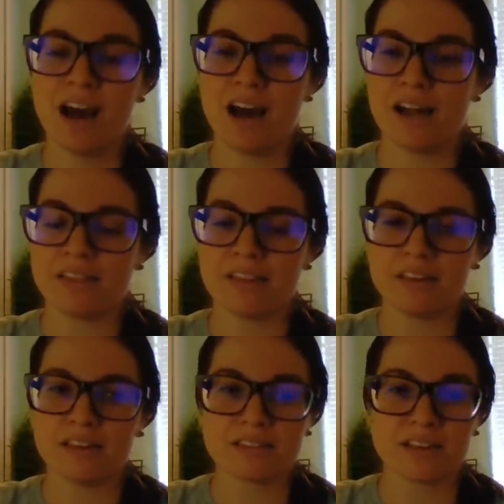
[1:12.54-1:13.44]
I
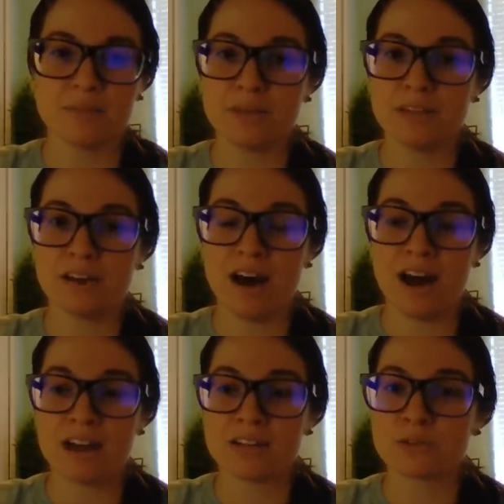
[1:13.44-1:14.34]
think it's going to be a
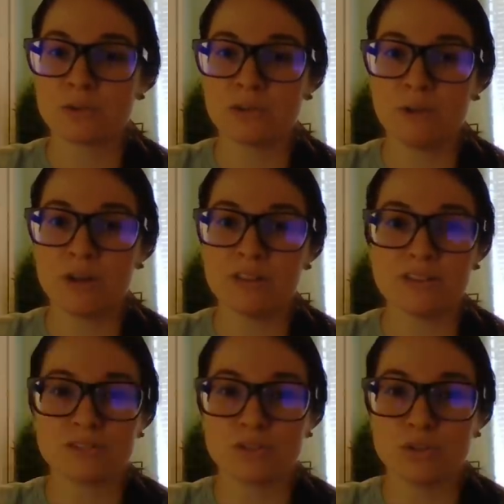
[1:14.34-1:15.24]
high-scoring one.
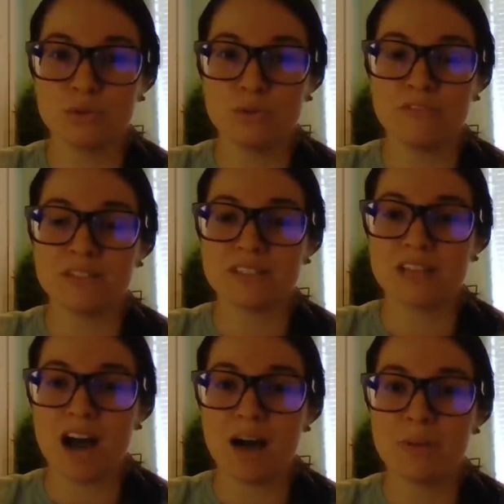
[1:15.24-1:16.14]
These are two of the
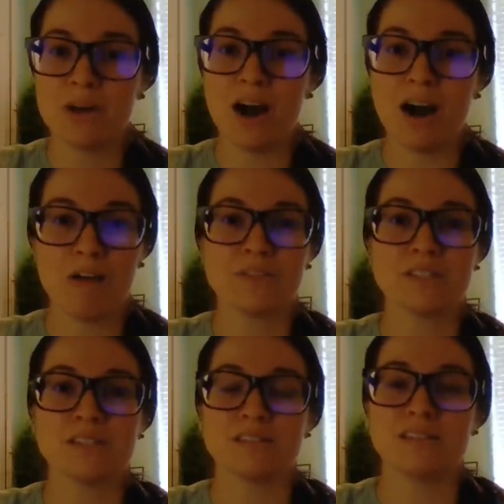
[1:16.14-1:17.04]
top
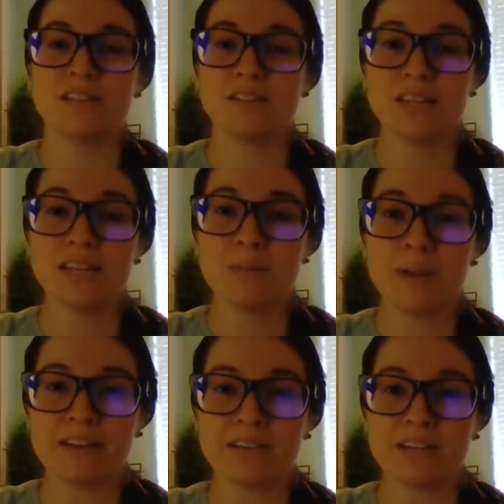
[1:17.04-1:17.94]
offenses in the league
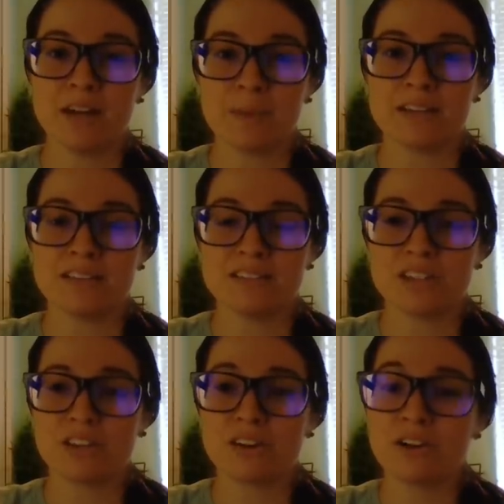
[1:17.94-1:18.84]
battling up against each
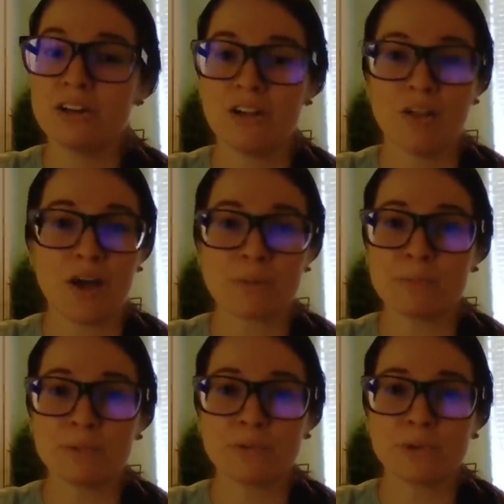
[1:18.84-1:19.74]
other. A lot of
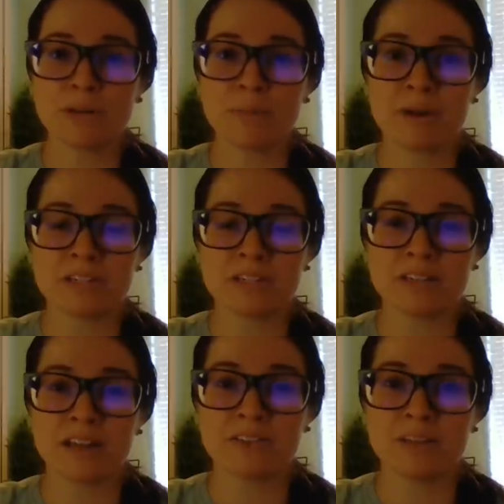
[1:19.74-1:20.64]
people are worried about Derrick
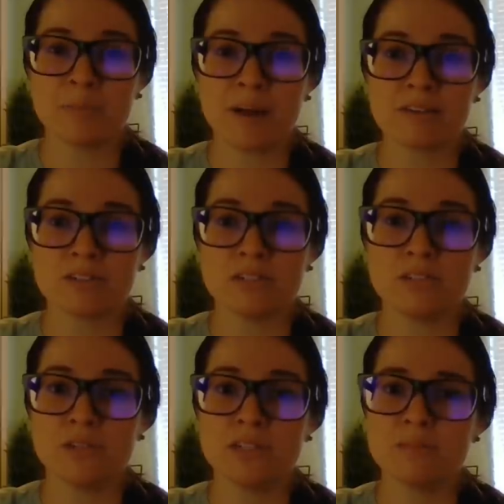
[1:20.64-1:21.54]
Henry and the Packers'
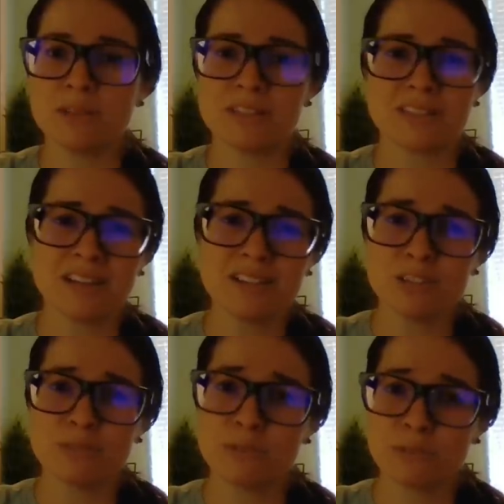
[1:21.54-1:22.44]
defense, but the Titans
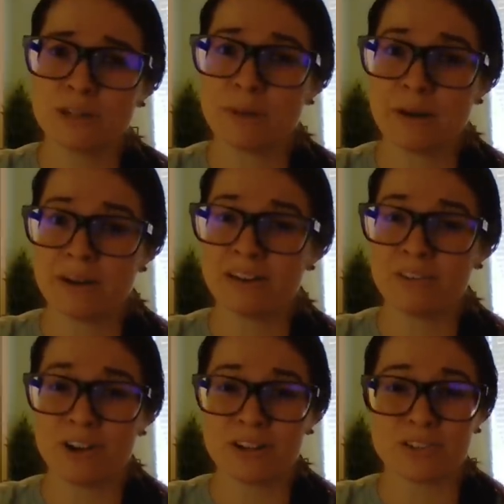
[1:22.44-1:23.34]
should be worried about Aaron
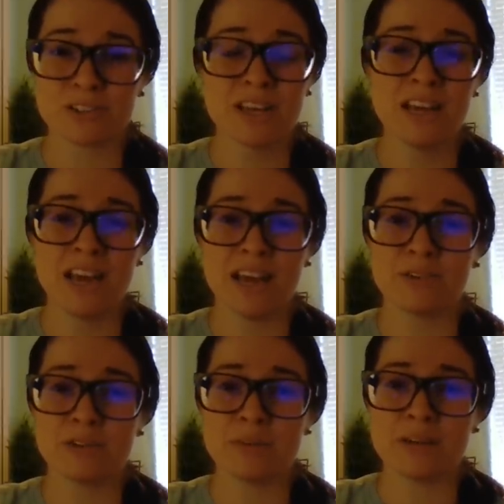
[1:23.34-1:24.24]
Rodgers and
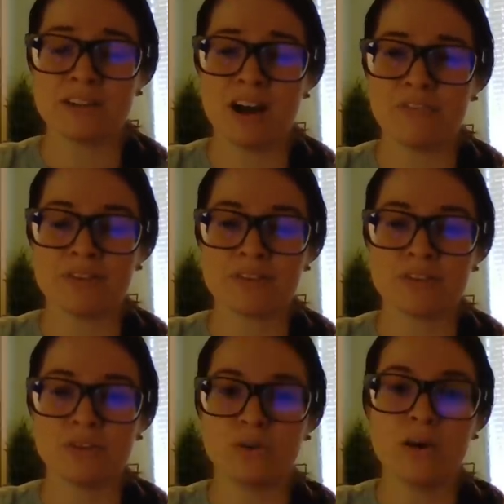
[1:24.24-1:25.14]
Green Bay's offense too.